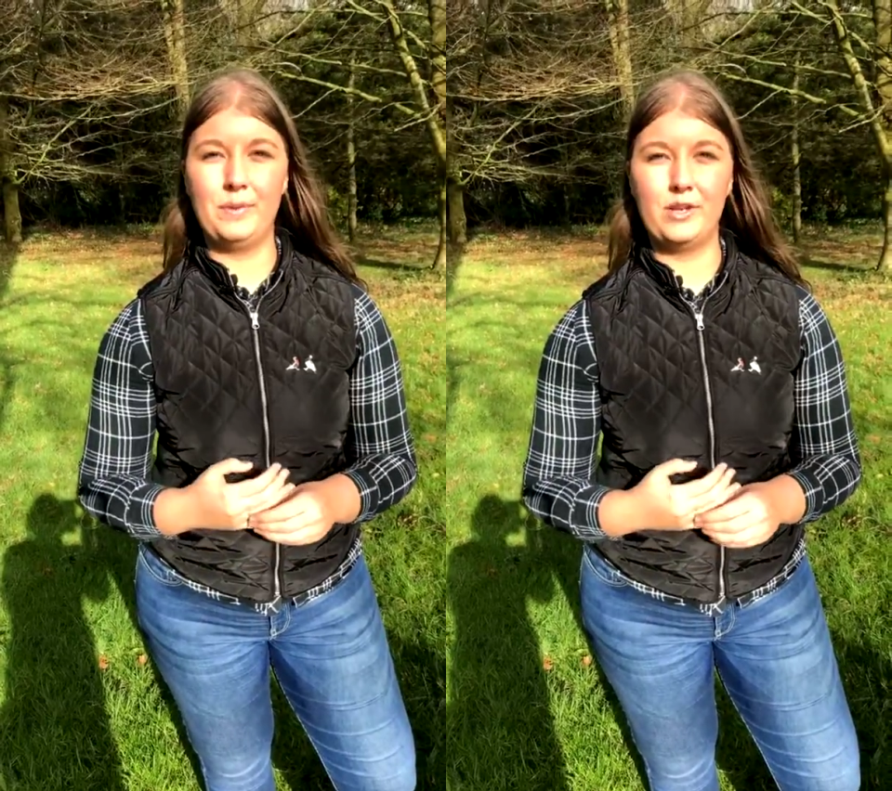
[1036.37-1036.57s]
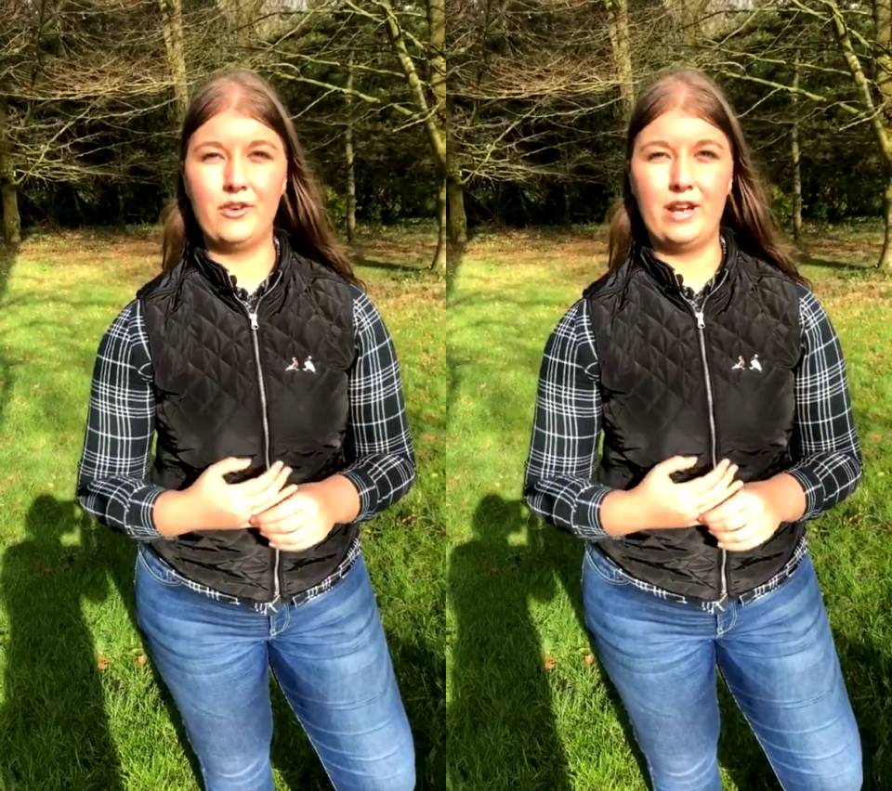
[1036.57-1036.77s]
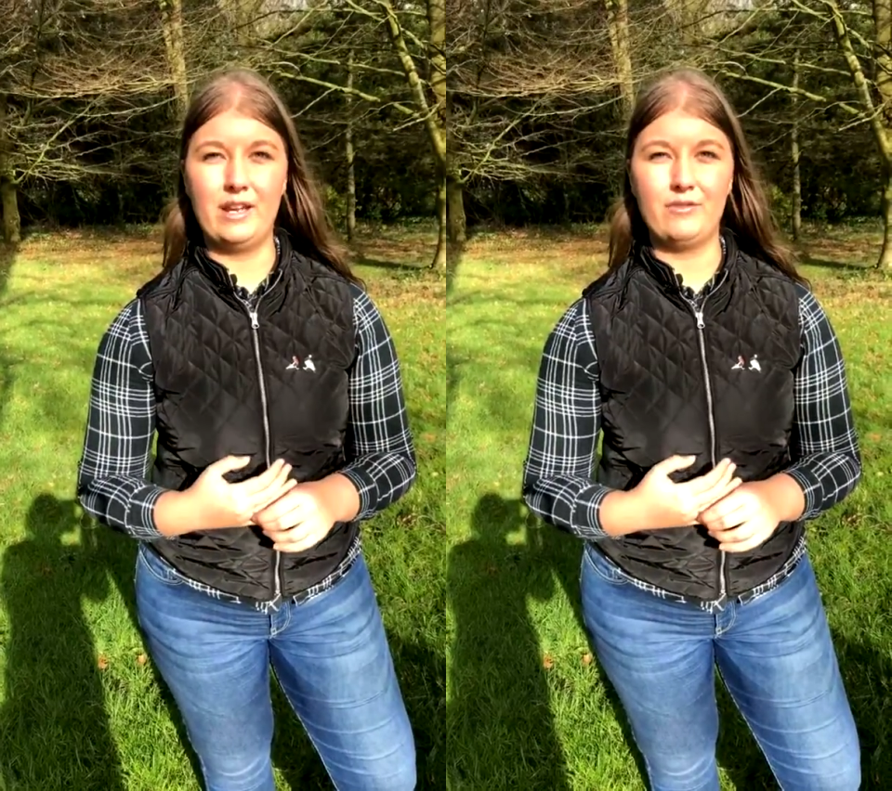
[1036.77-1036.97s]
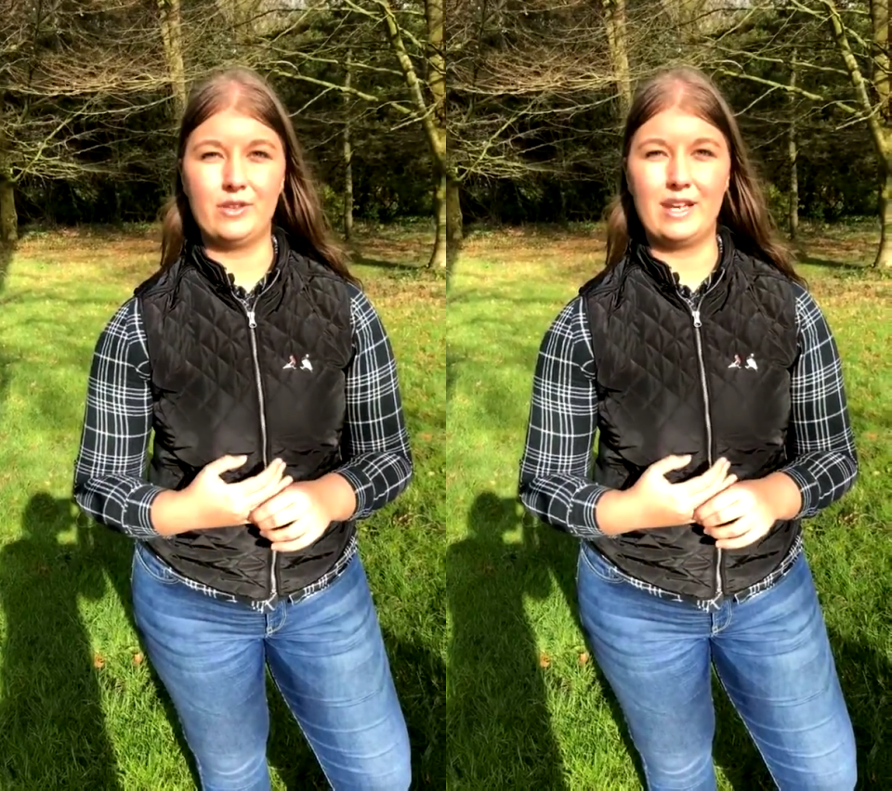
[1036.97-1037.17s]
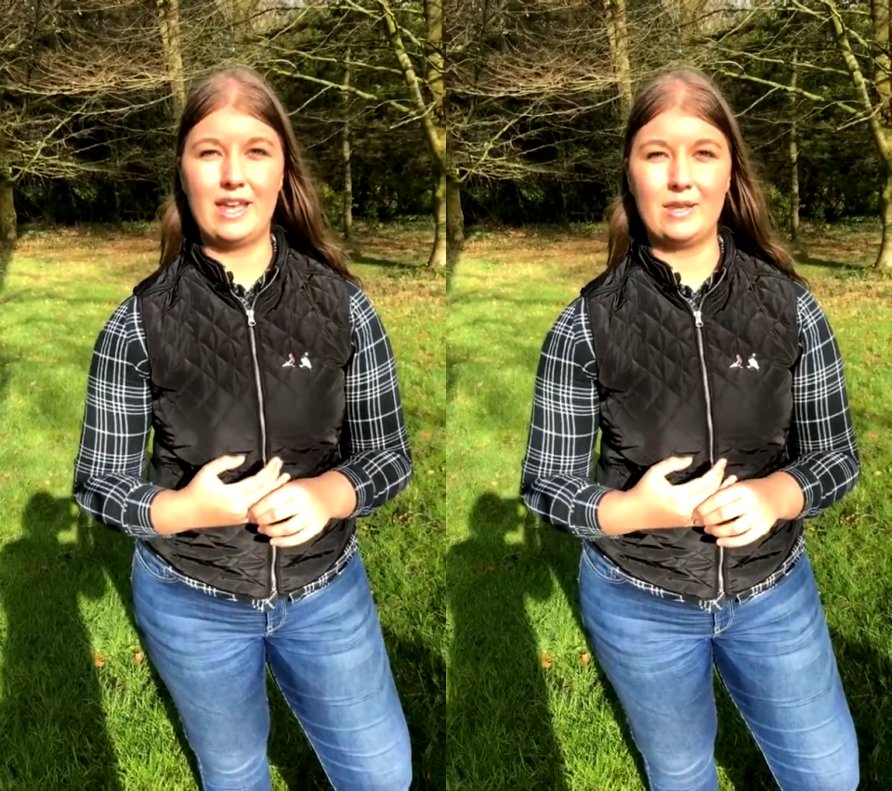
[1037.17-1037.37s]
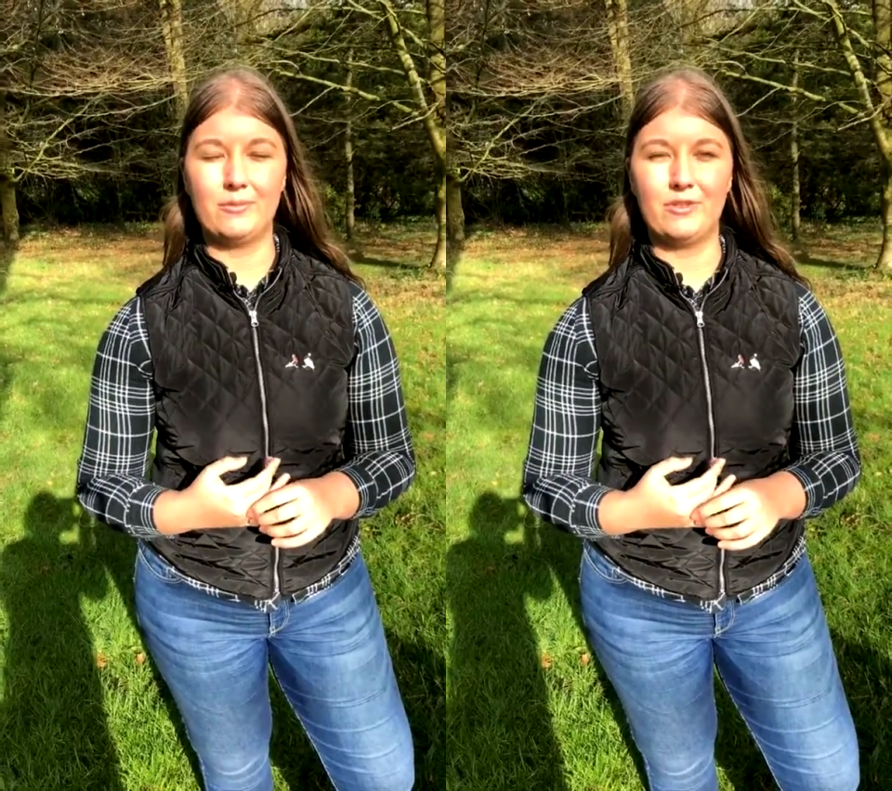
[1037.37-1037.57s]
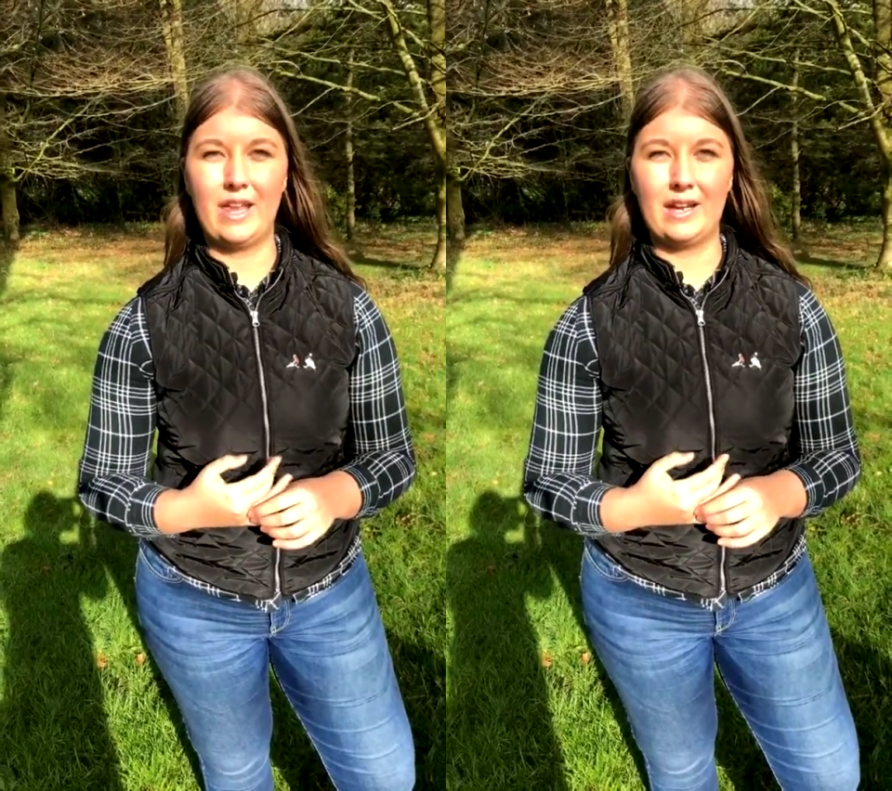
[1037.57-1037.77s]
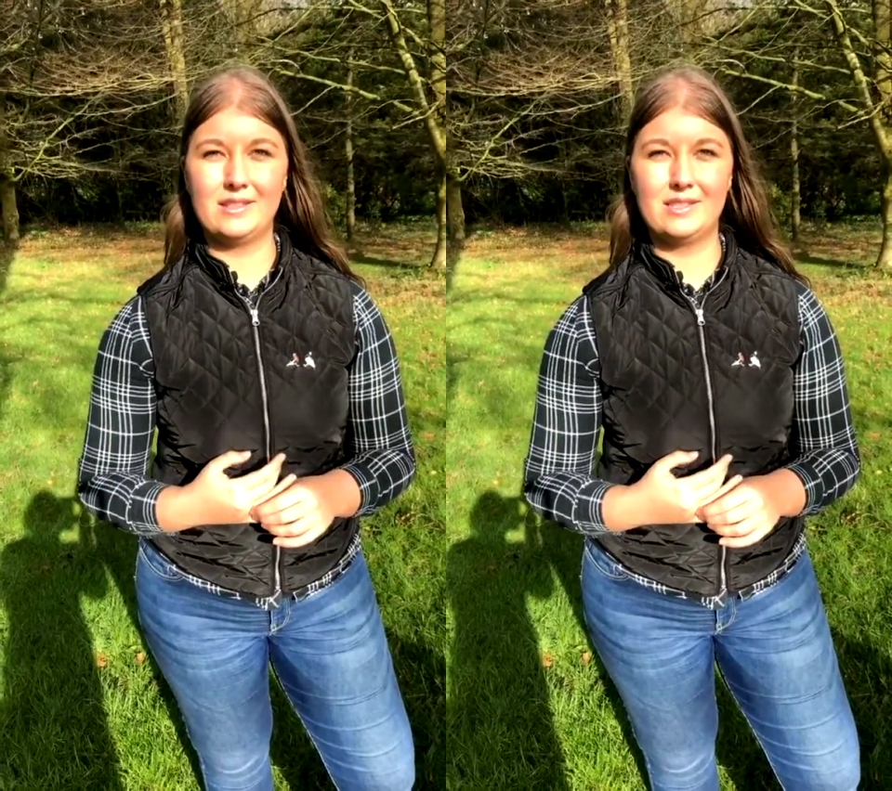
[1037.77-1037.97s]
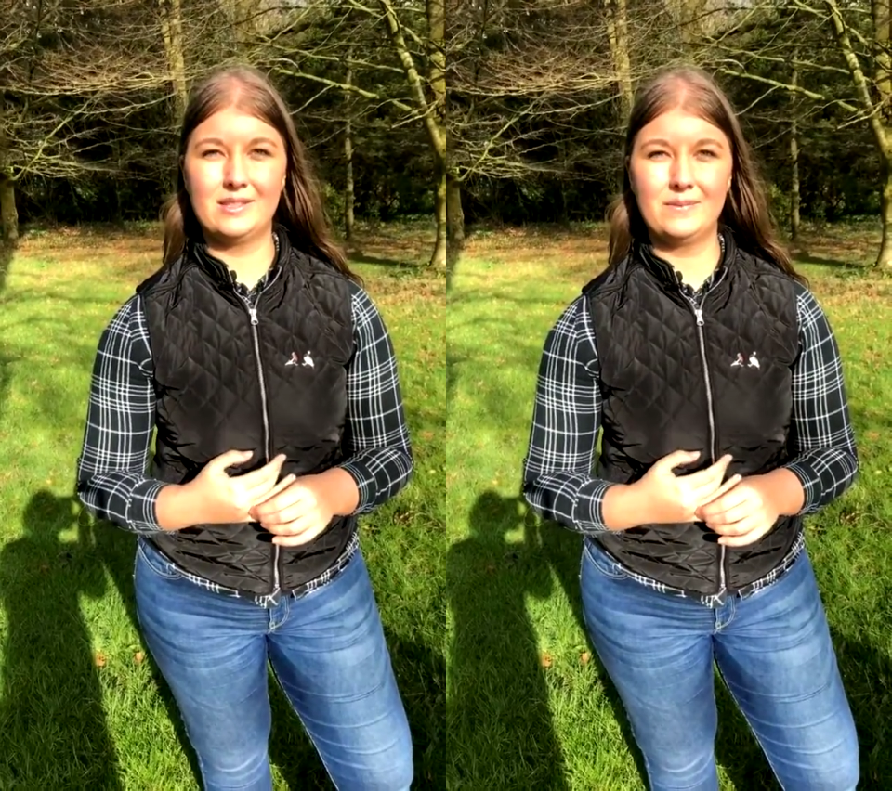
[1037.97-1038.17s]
be great if you can get them for that.